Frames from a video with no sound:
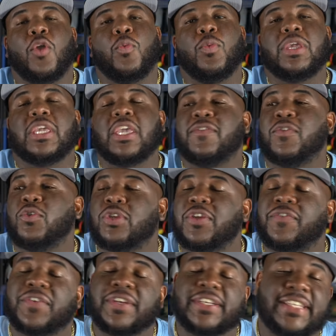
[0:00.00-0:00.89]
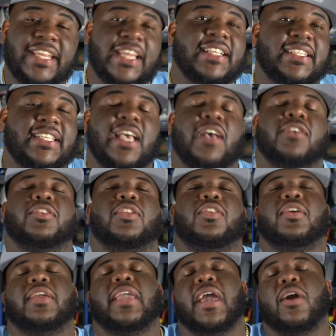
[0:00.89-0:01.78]
We give you different details to
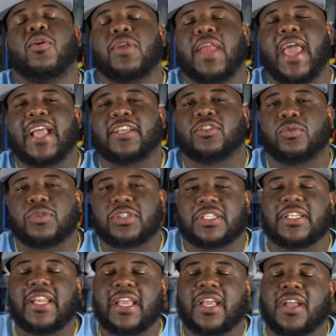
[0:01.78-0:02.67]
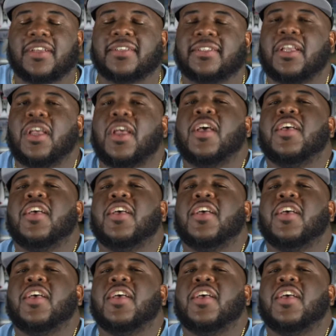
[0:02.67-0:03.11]
look at on the actual sneakers.